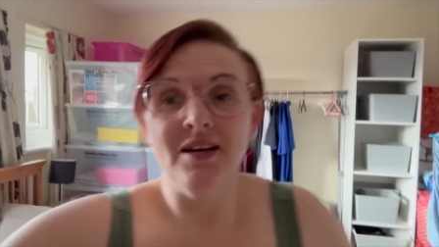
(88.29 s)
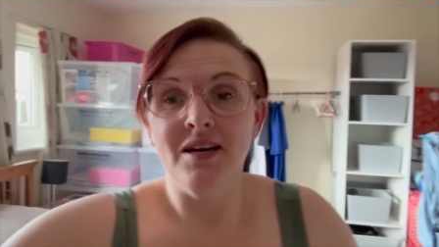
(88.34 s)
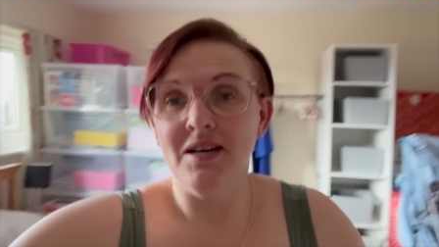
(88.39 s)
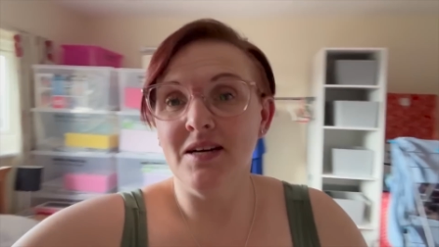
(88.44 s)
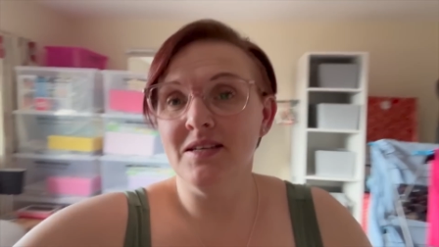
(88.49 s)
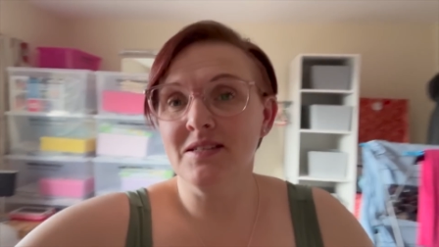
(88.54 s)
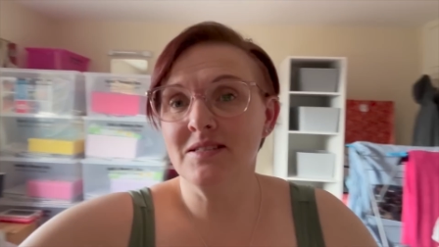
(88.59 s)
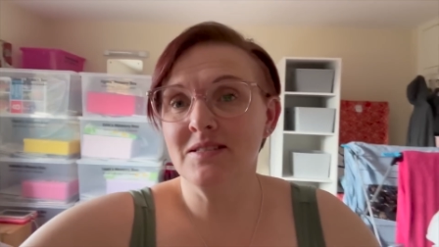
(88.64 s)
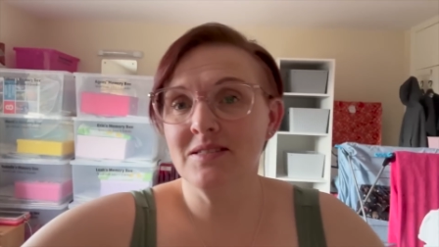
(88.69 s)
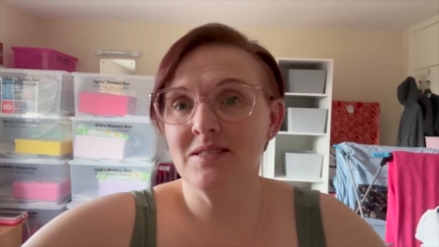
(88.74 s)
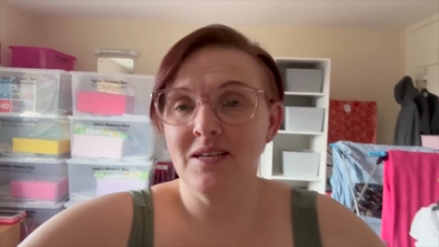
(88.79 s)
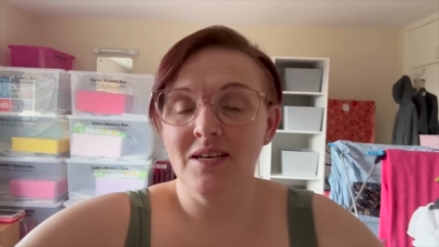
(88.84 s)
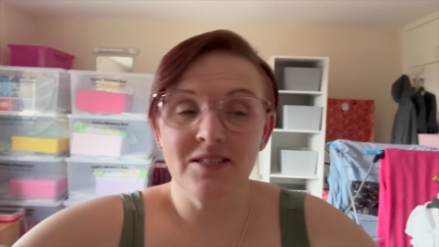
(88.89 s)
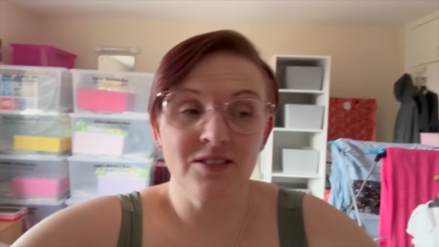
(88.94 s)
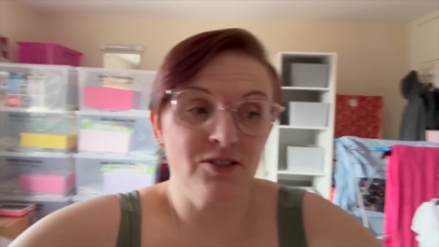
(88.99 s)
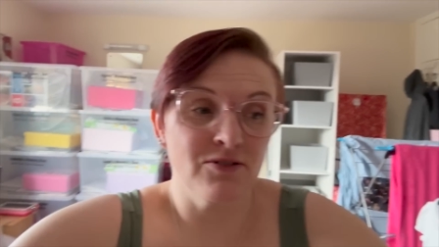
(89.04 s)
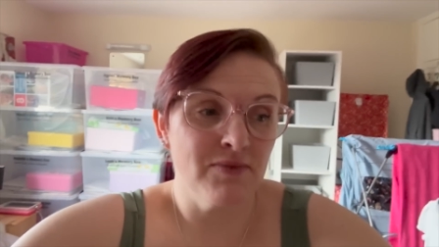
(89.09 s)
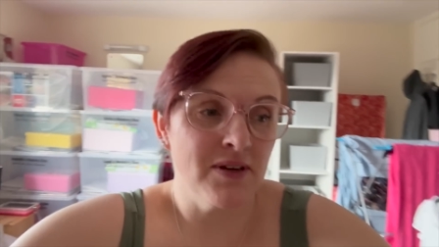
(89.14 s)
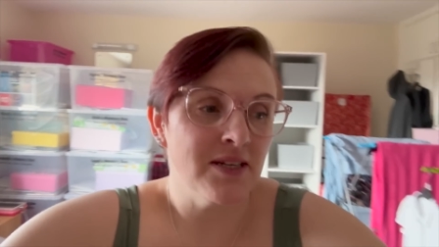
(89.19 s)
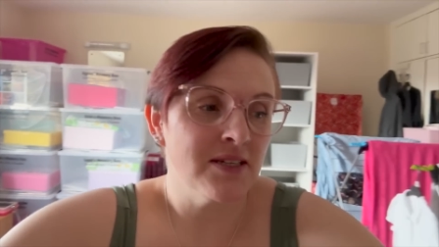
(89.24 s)
as as
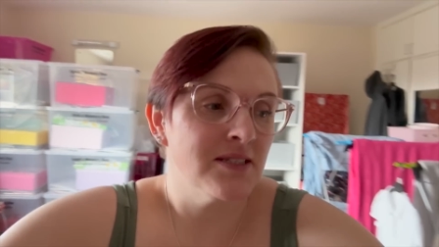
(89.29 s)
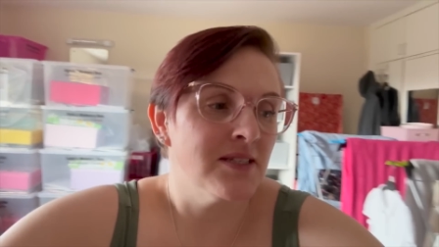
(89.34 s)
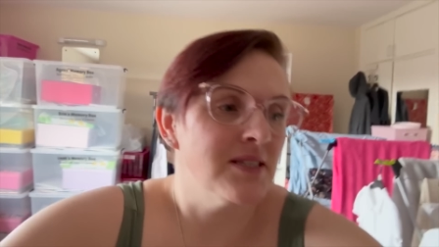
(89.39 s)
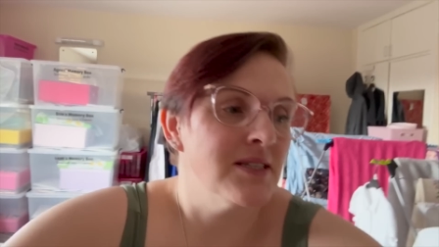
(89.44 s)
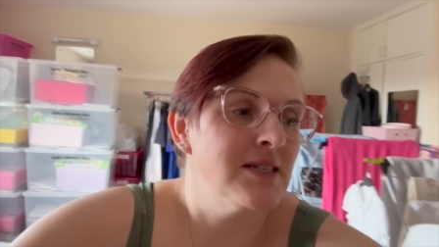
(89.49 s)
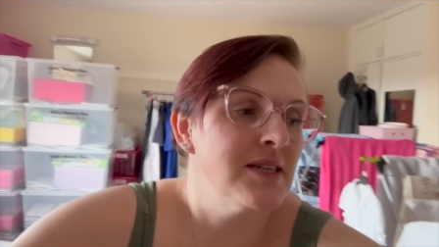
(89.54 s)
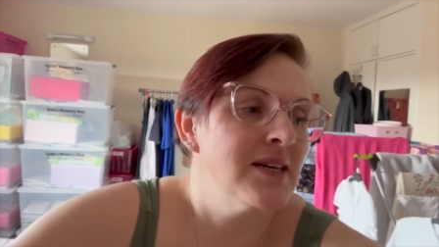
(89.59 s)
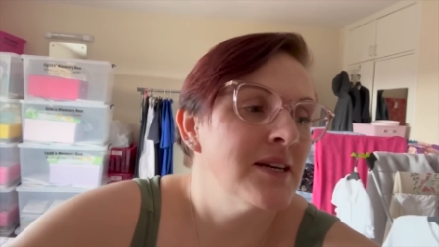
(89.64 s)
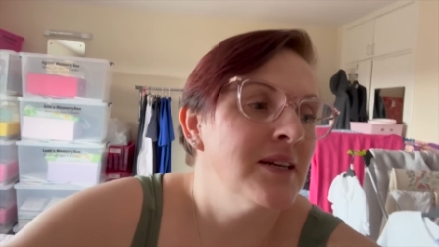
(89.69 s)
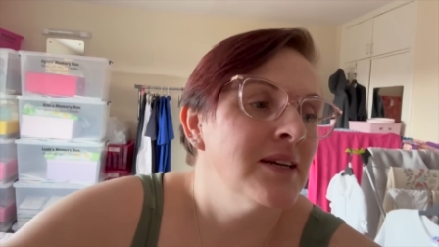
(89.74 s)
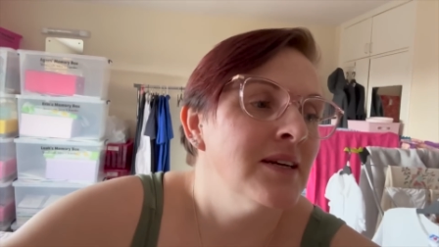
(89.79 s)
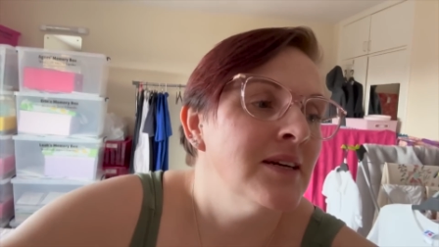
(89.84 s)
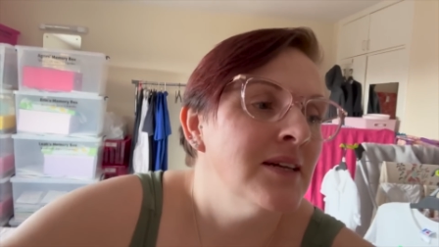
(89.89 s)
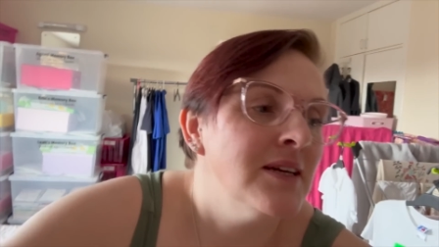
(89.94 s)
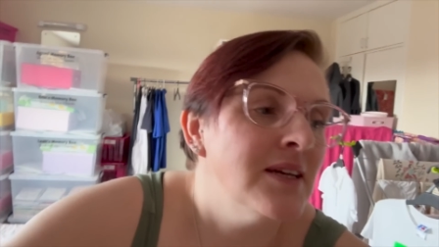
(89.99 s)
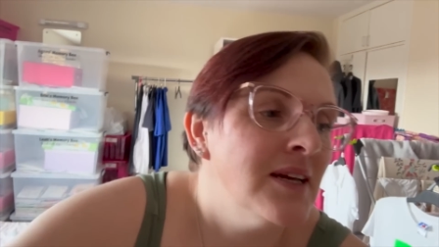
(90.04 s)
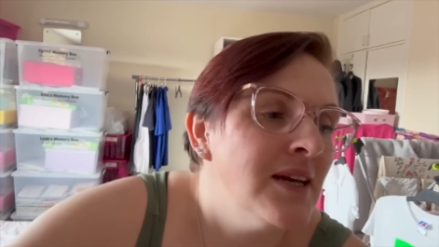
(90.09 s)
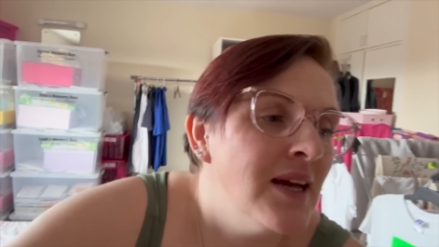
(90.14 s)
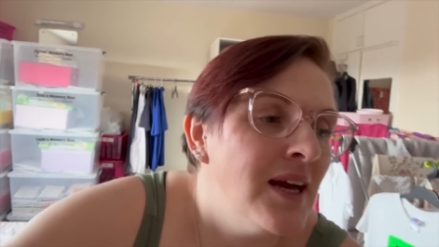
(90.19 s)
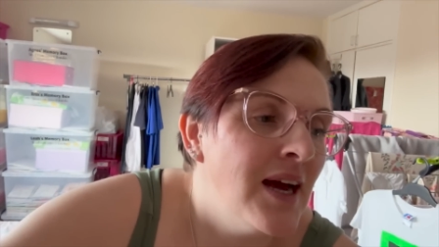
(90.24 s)
the rest of the day
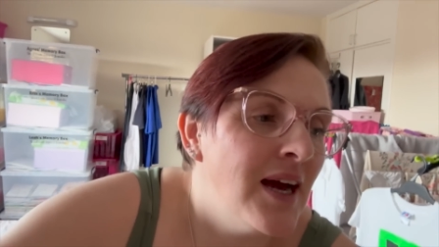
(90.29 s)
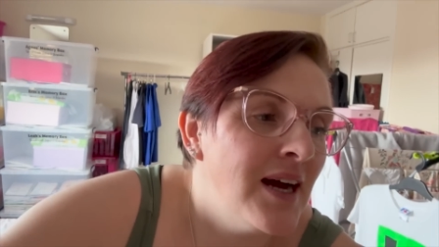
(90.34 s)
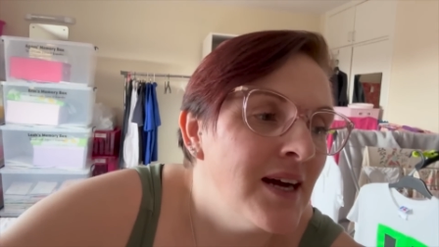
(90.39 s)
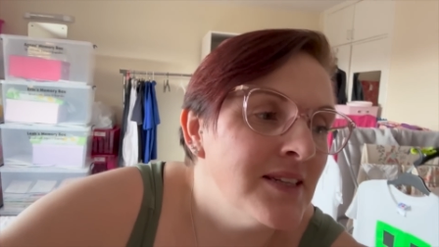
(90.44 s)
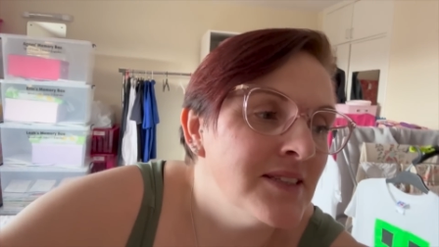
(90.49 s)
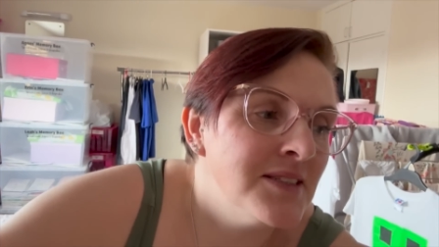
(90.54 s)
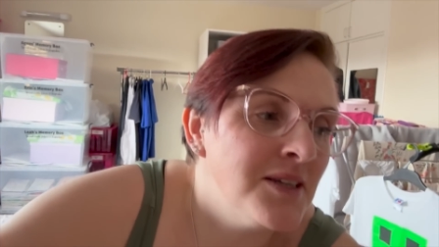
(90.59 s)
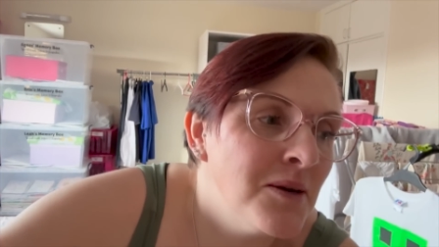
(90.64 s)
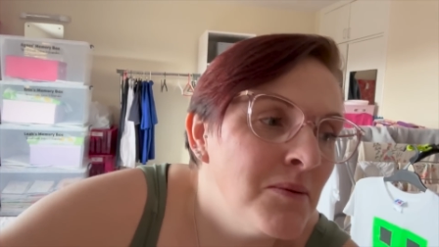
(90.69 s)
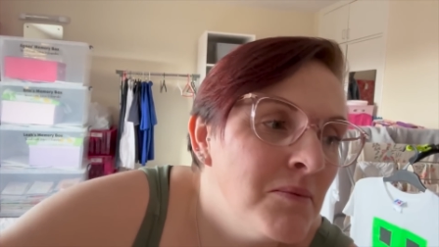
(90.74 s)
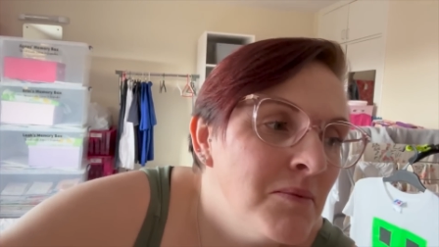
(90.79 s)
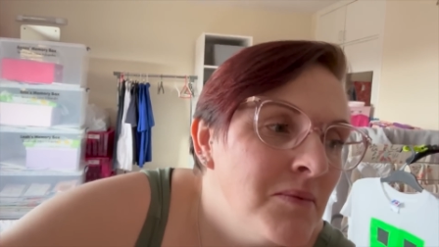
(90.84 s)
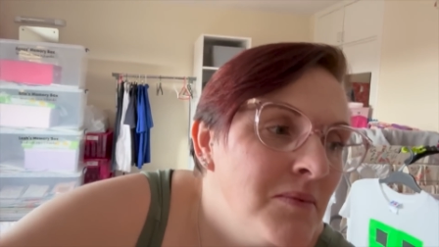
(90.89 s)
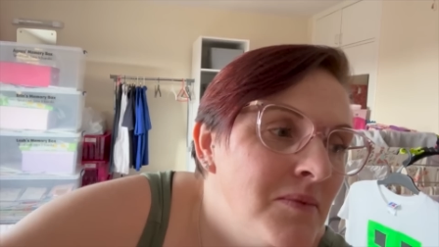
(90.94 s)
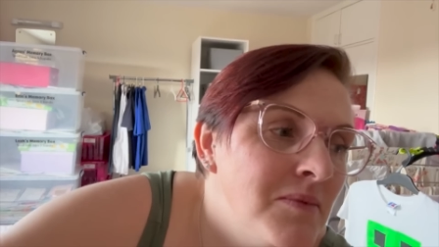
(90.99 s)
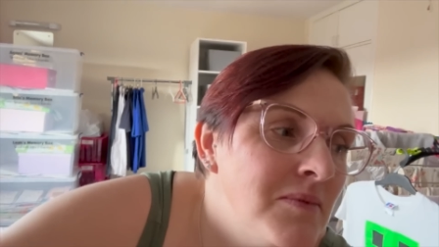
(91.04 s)
and um,